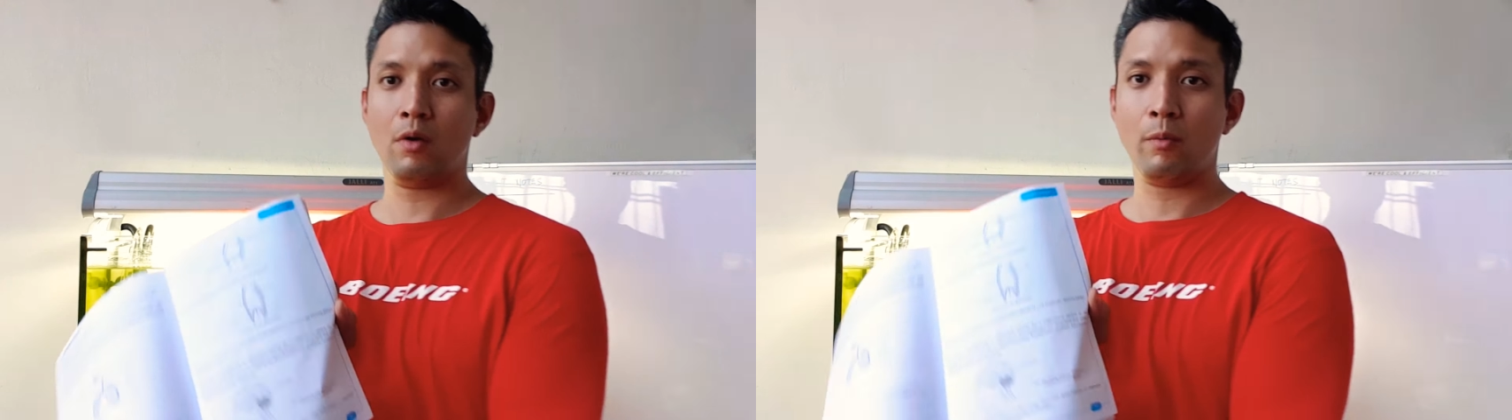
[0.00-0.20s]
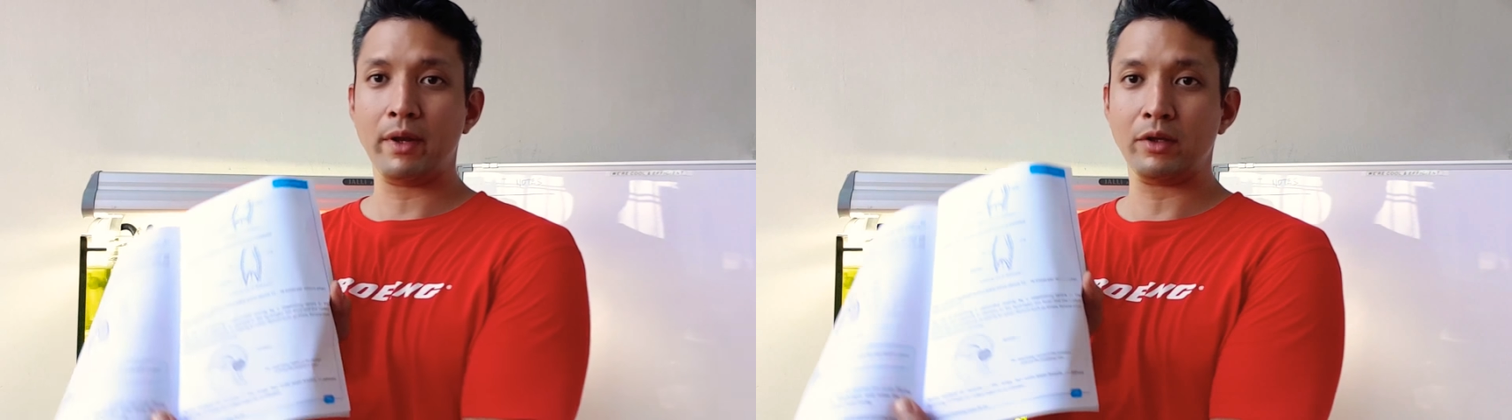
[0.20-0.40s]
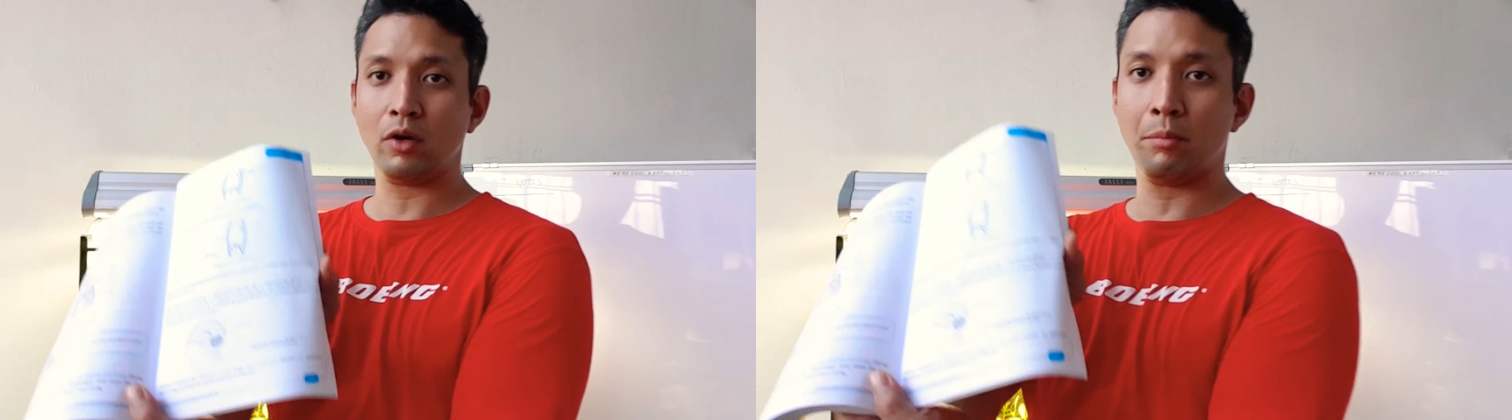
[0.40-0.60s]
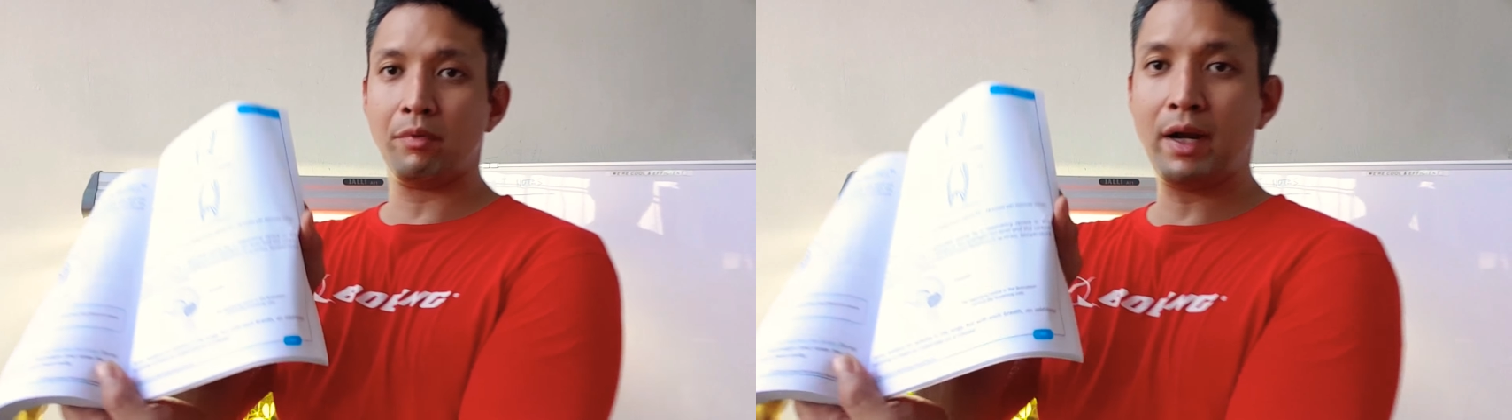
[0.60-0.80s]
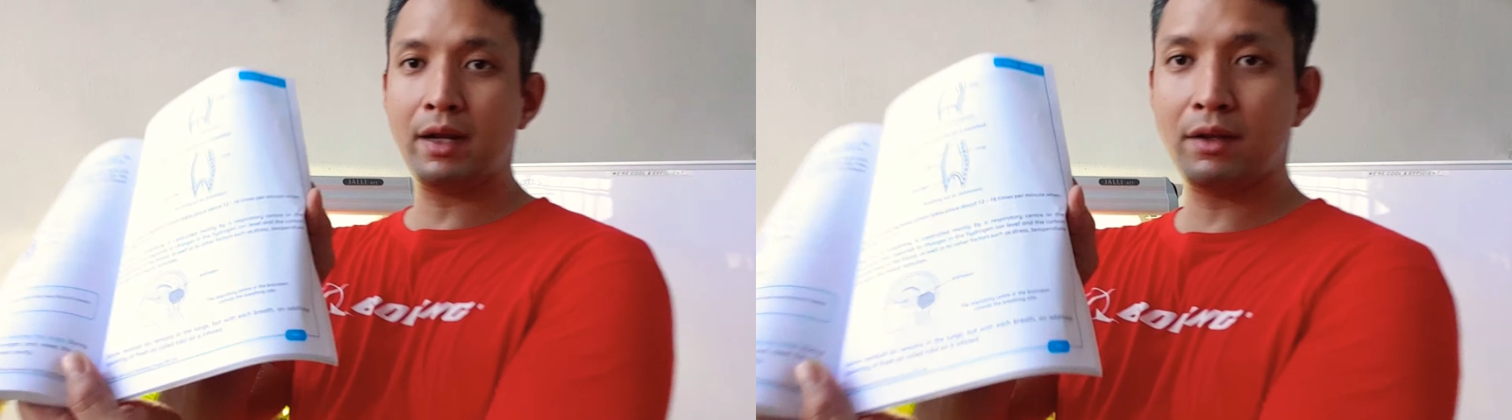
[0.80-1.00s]
when your
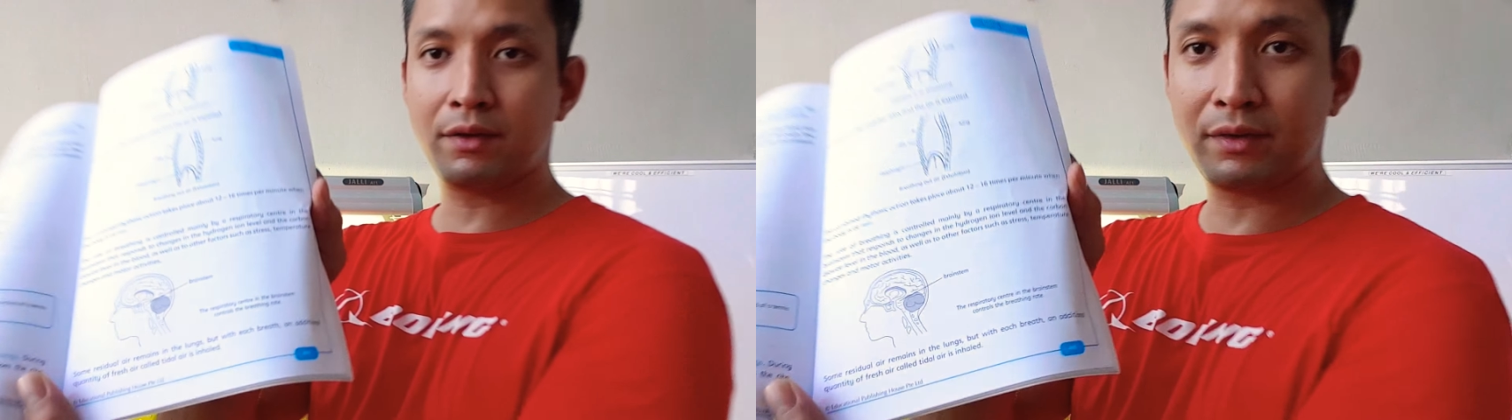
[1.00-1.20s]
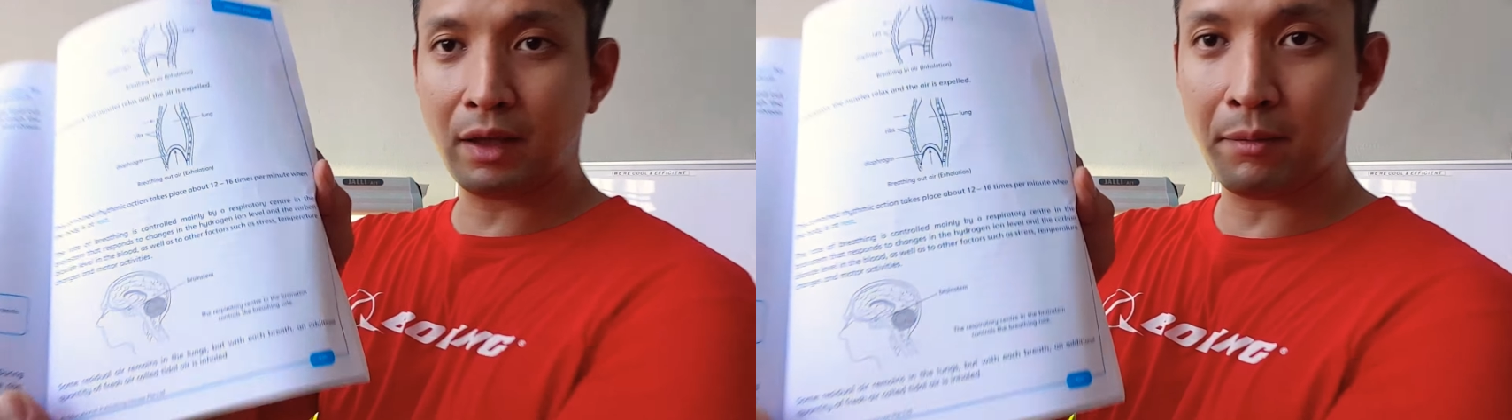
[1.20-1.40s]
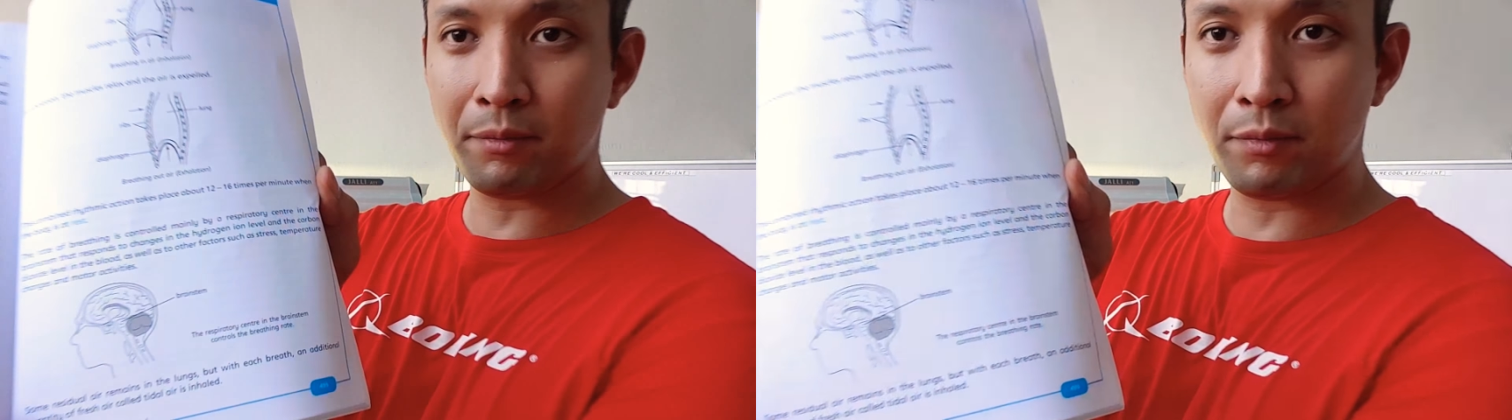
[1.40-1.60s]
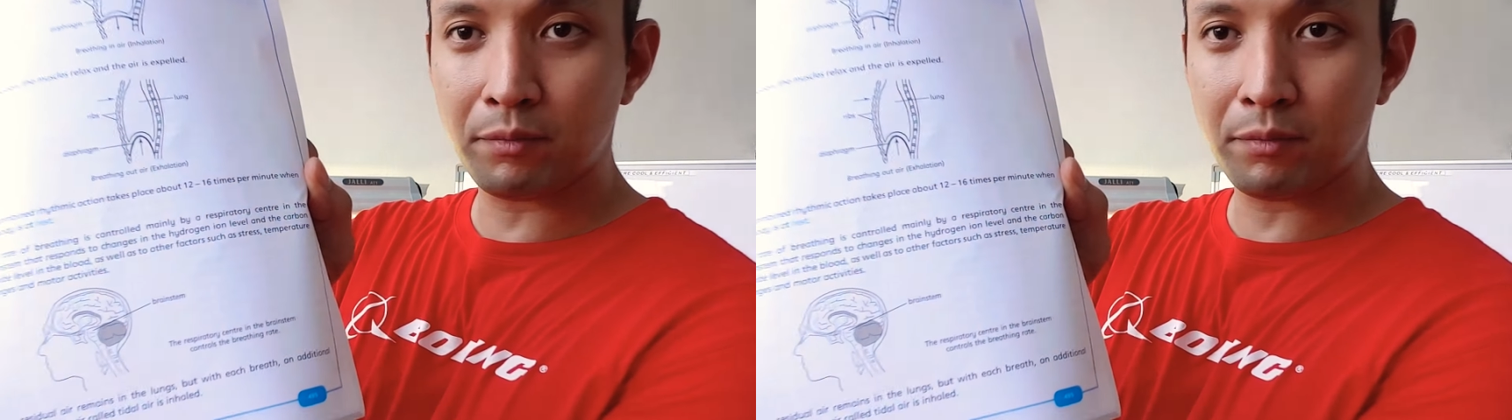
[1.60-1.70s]
brain stem